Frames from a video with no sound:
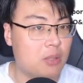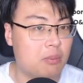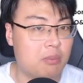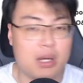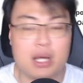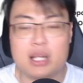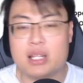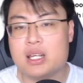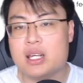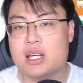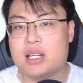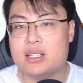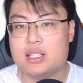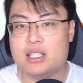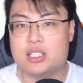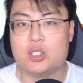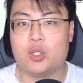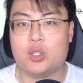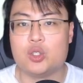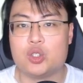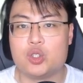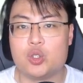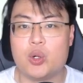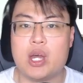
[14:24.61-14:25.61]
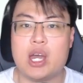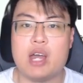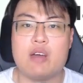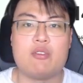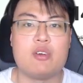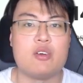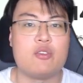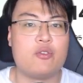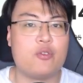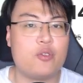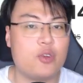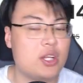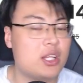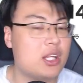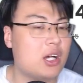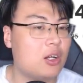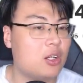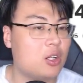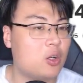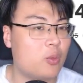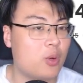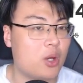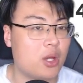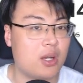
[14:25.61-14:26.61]
But this also have a free
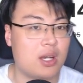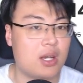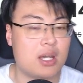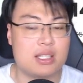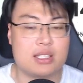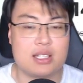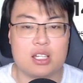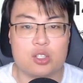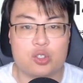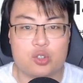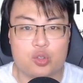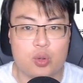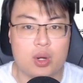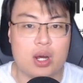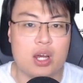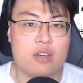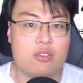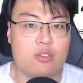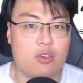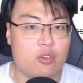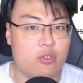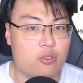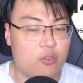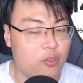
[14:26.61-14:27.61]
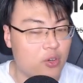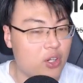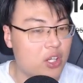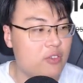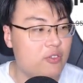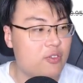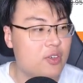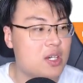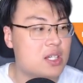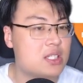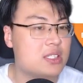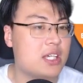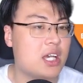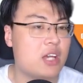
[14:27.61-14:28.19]
download where you guys can try it for free first.